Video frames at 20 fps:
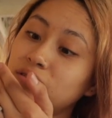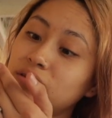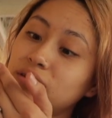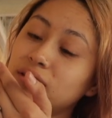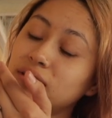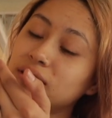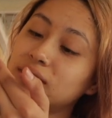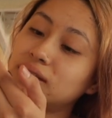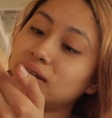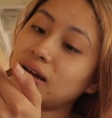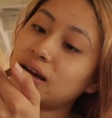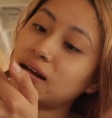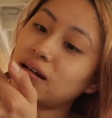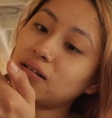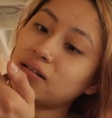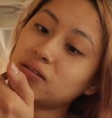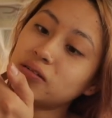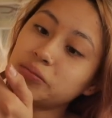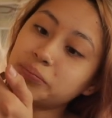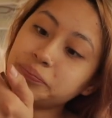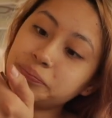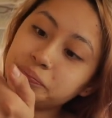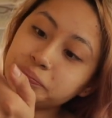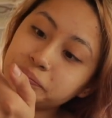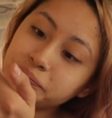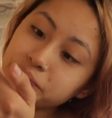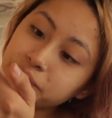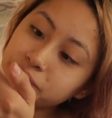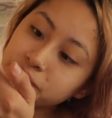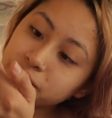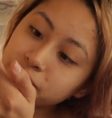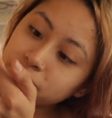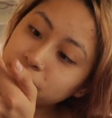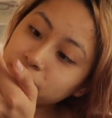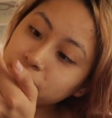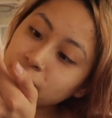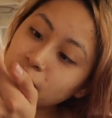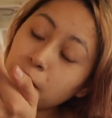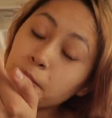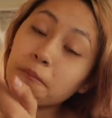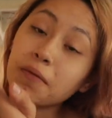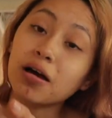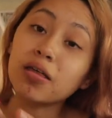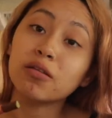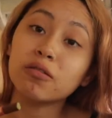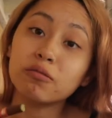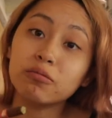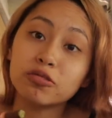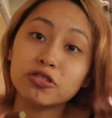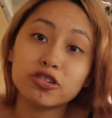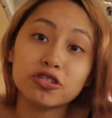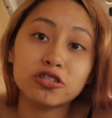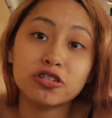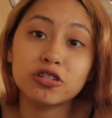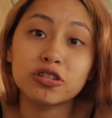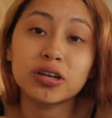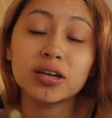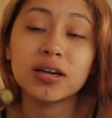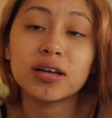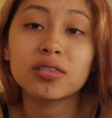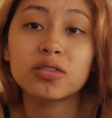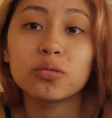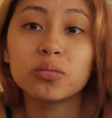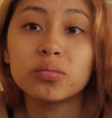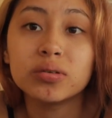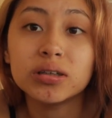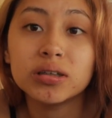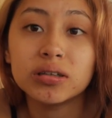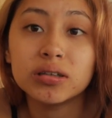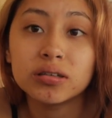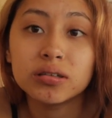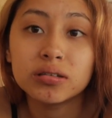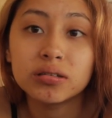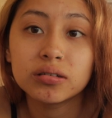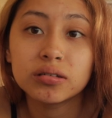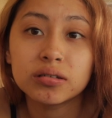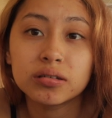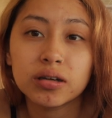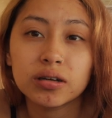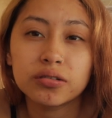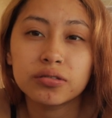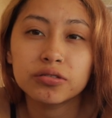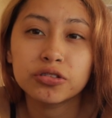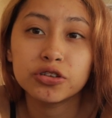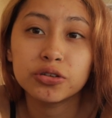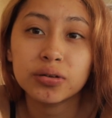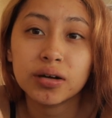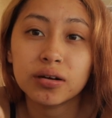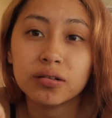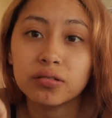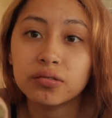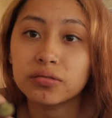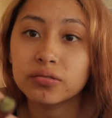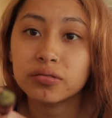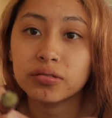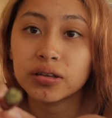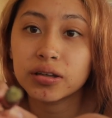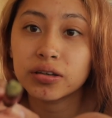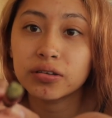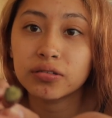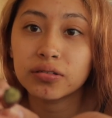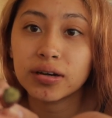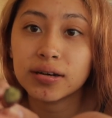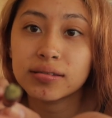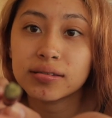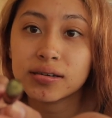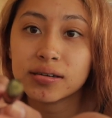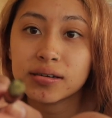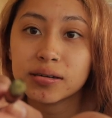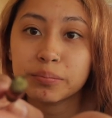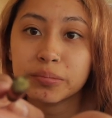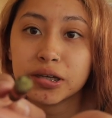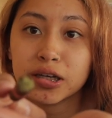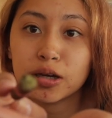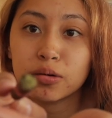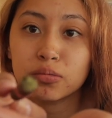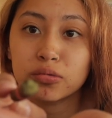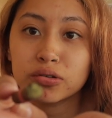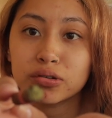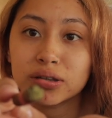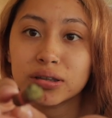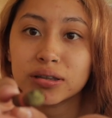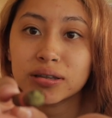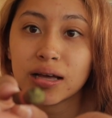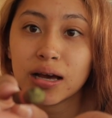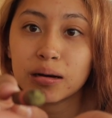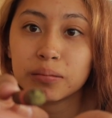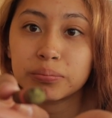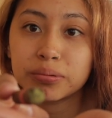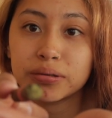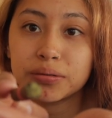You can tell. By the just looking at the weed, I don't, you, I don't think you guys can be able to see that.